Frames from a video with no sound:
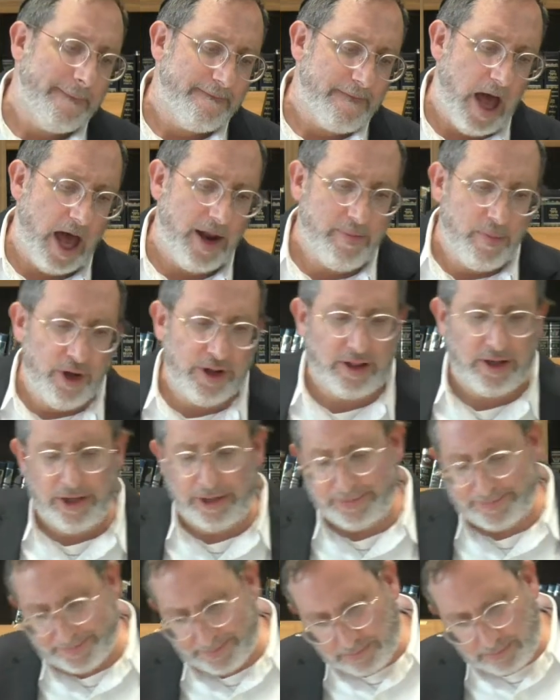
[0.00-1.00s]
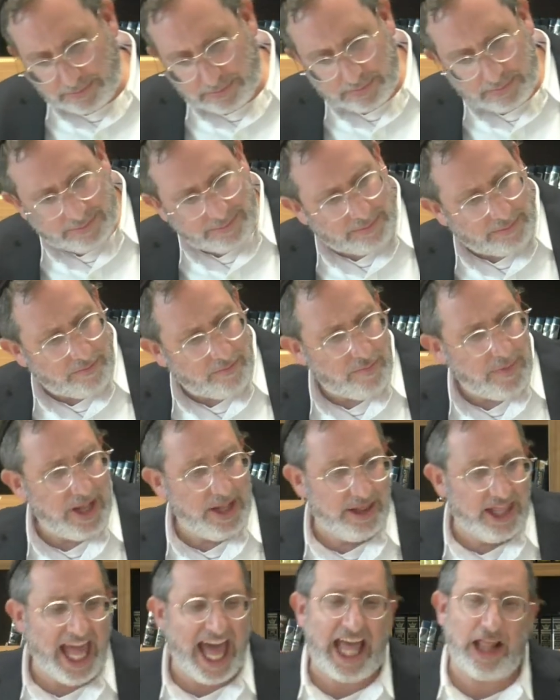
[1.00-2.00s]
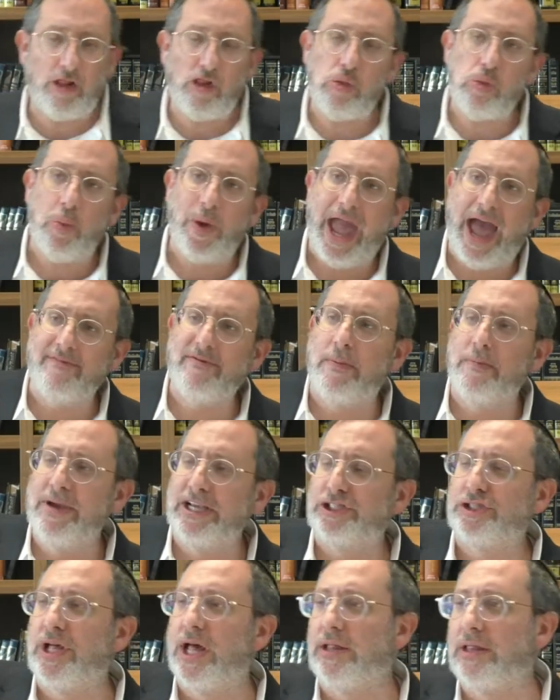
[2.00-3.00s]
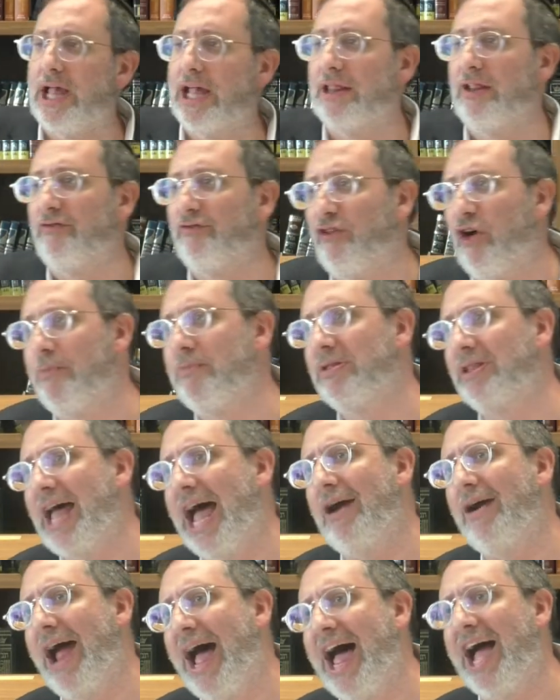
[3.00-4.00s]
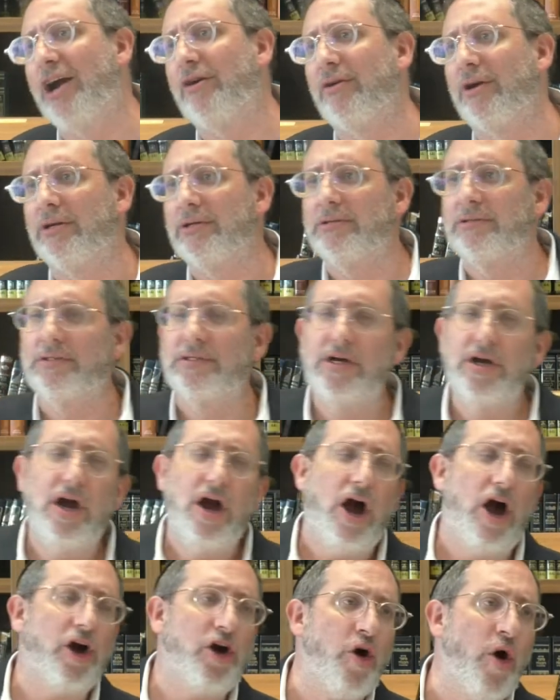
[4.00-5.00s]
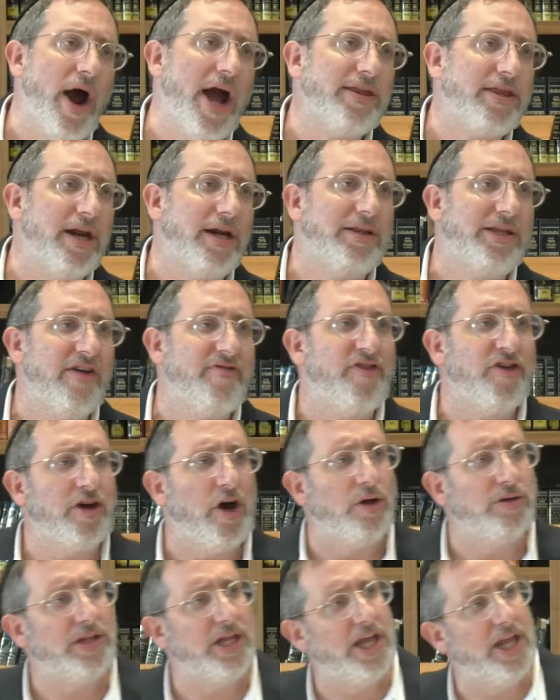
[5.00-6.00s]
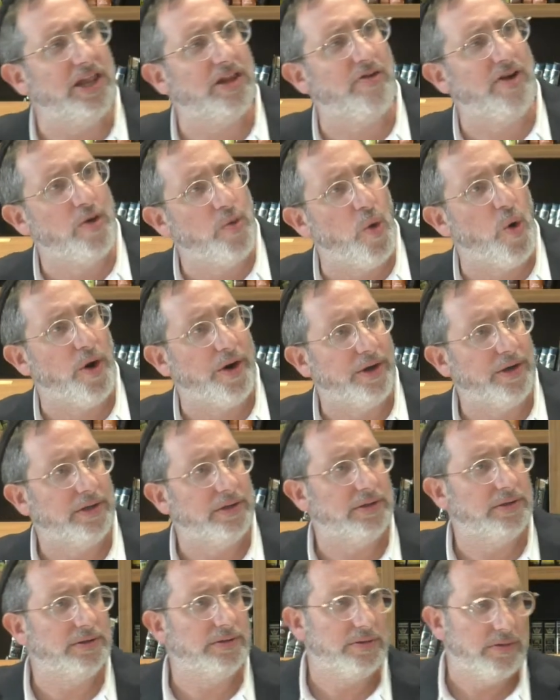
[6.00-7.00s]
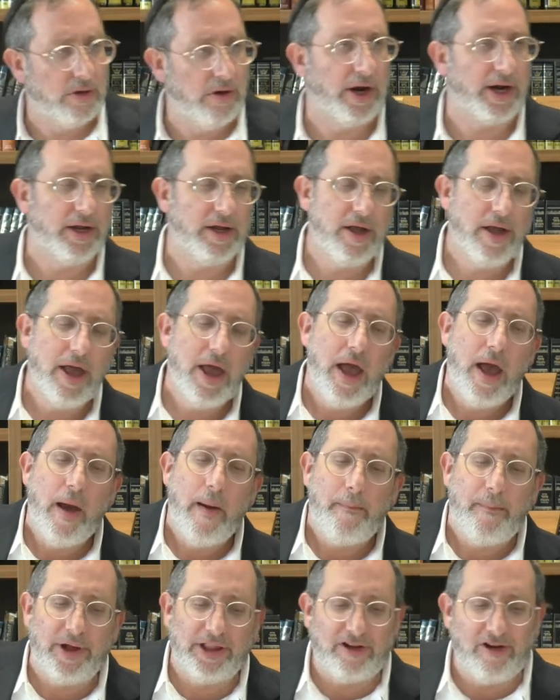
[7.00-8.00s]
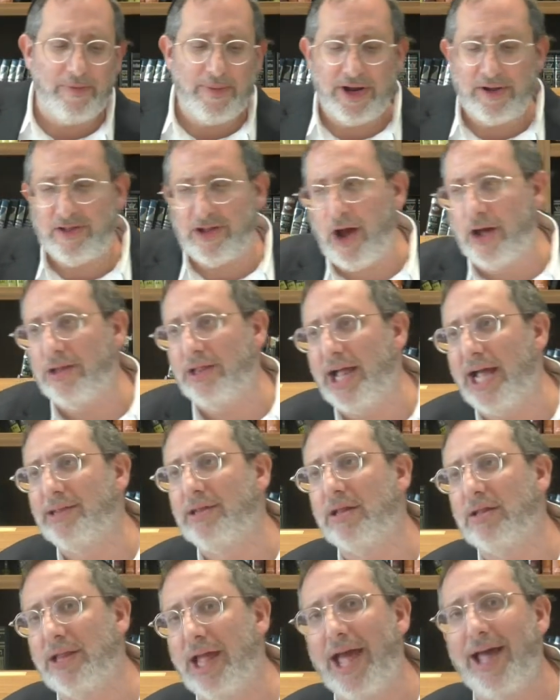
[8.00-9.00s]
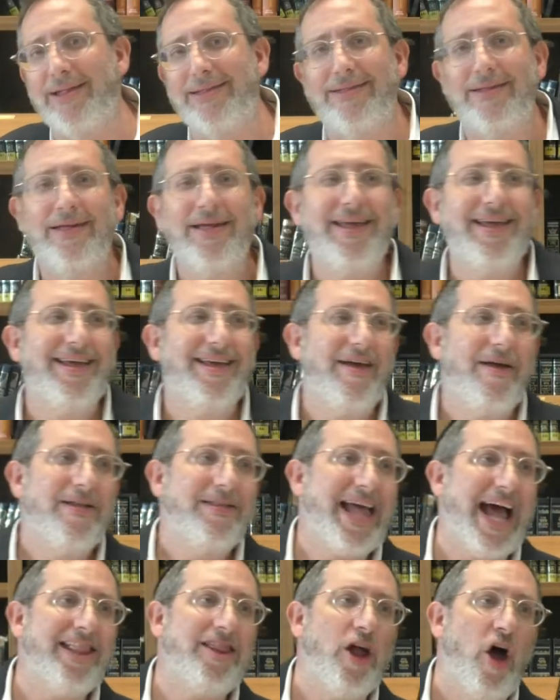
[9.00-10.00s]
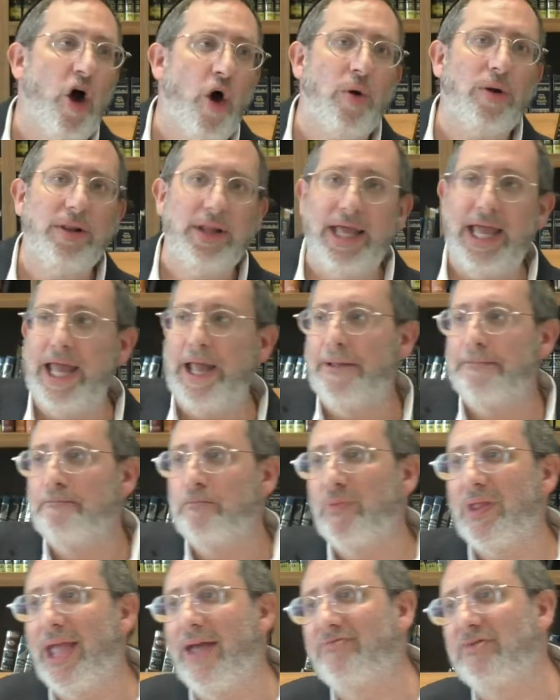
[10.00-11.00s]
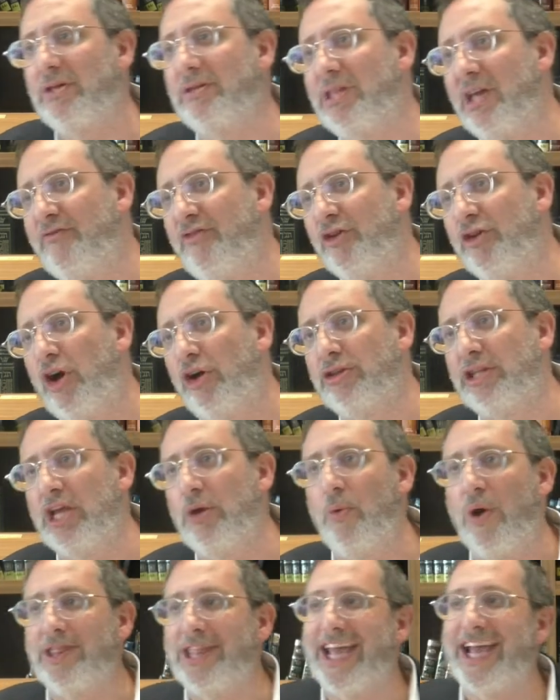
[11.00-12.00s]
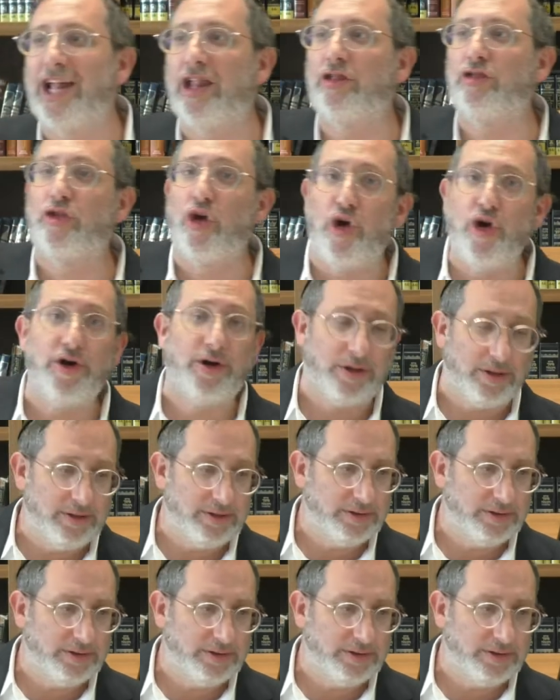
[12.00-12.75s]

on Musar that we have a Mishnah that says Lefum Sar Agra, according to the difficulty is the reward. But the Rabbi Yisrael Salanter says, that's only if the difficulty was external,